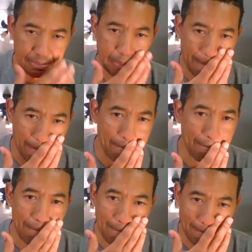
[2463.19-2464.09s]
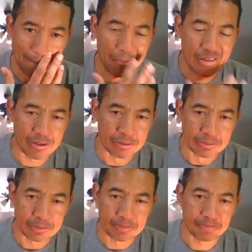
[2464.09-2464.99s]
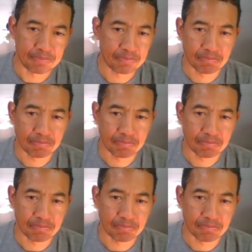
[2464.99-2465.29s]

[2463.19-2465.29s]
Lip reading: so, and yes, you